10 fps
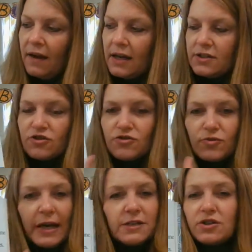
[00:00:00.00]
a
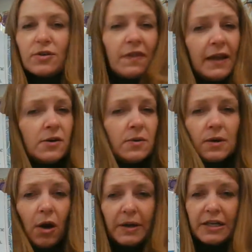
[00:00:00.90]
stranger. They don't
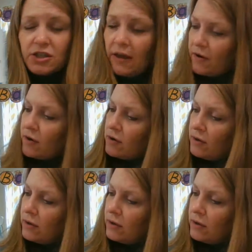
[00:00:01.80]
know each other.